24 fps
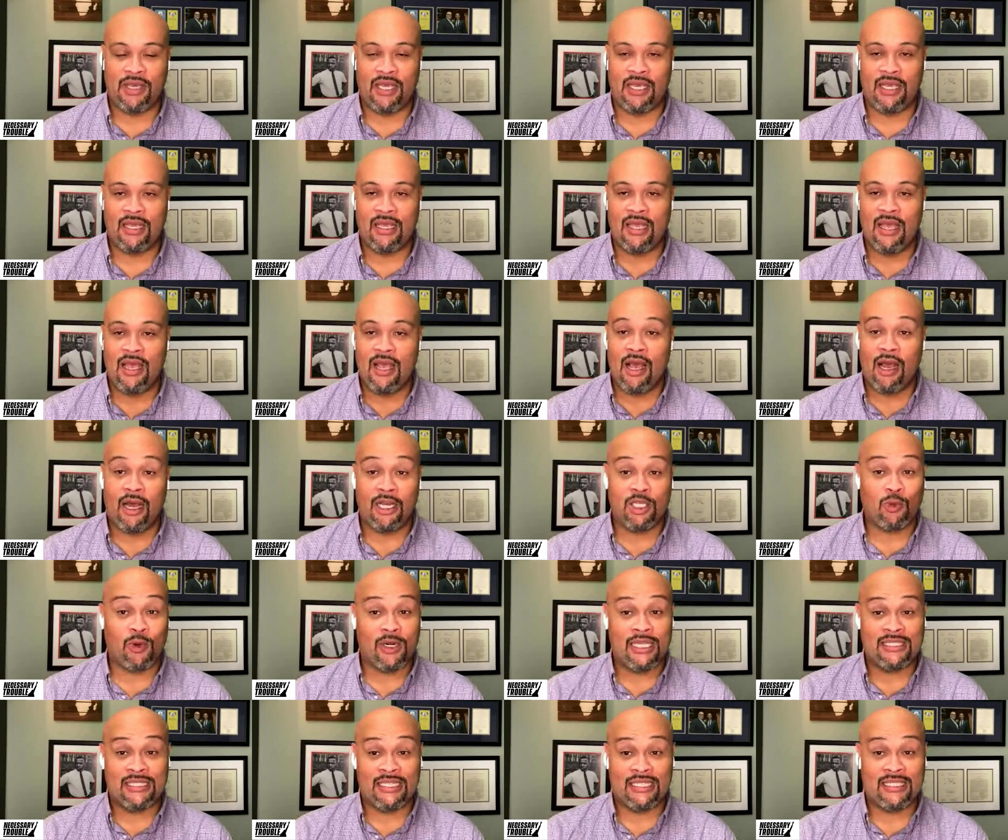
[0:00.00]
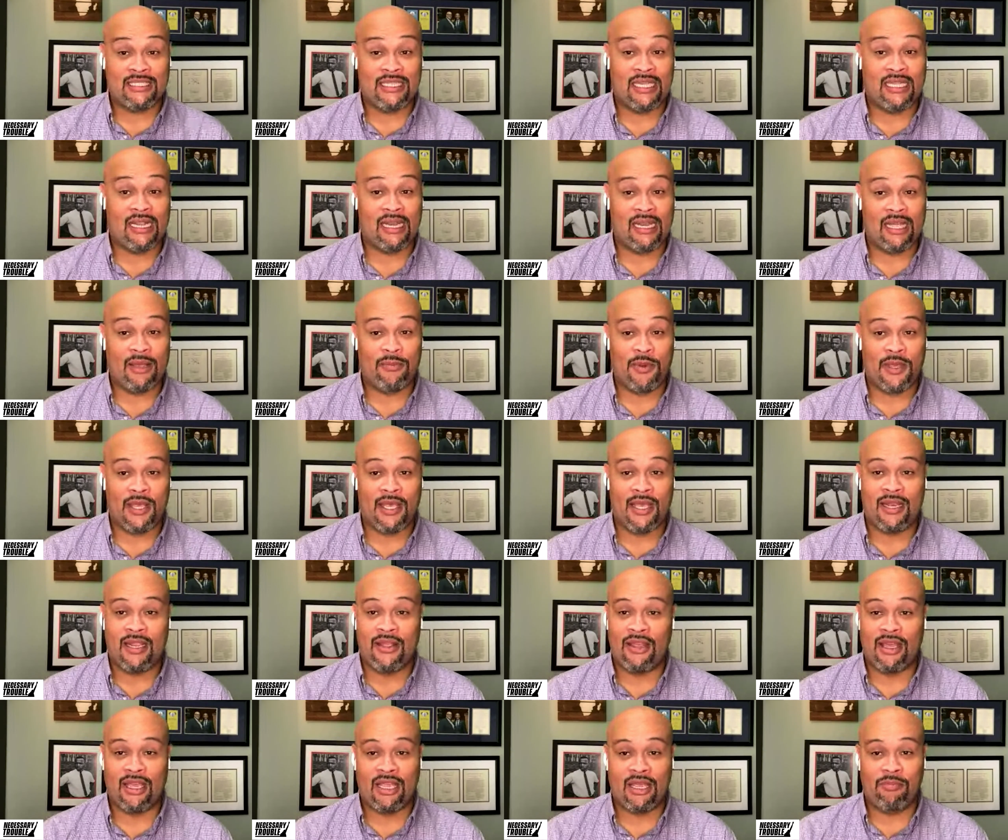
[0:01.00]
be a 2016
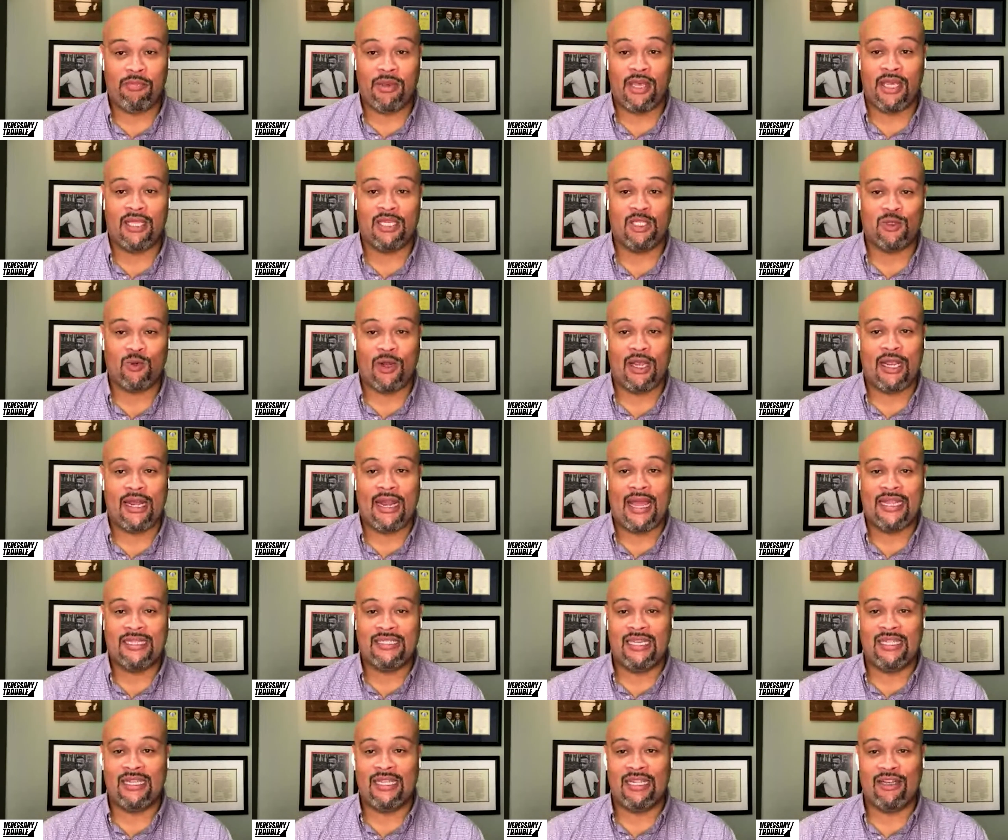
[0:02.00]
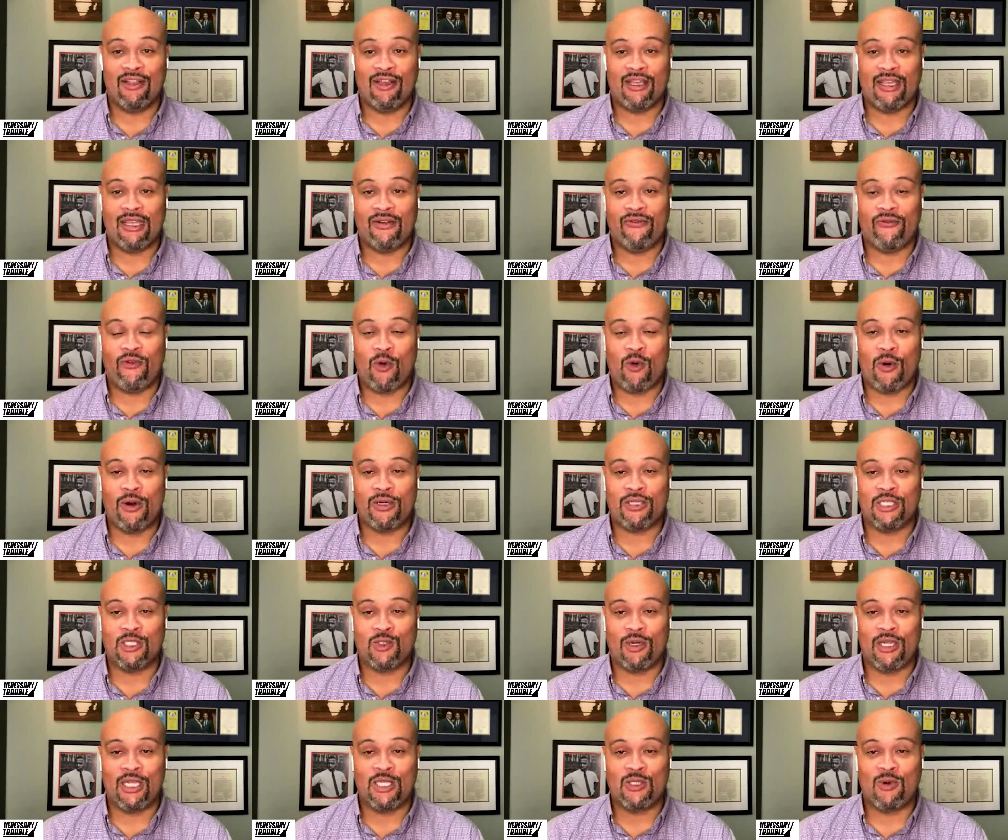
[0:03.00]
Olympian and then compete in 2019 and looking forward to
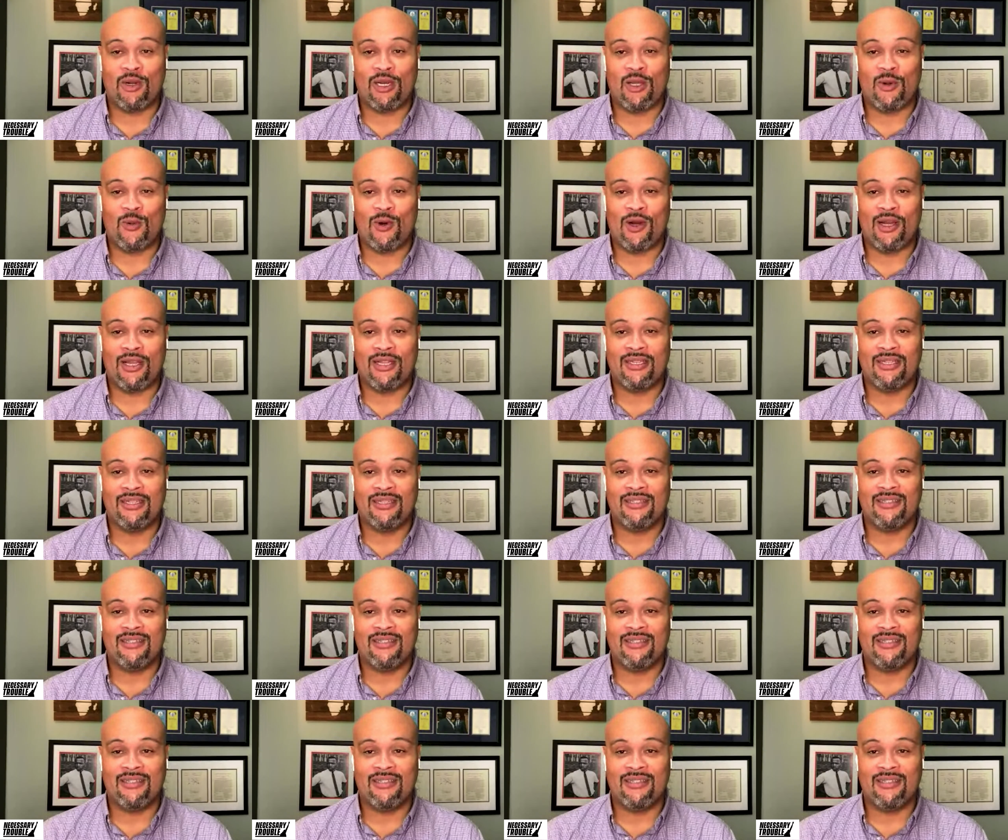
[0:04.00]
2021?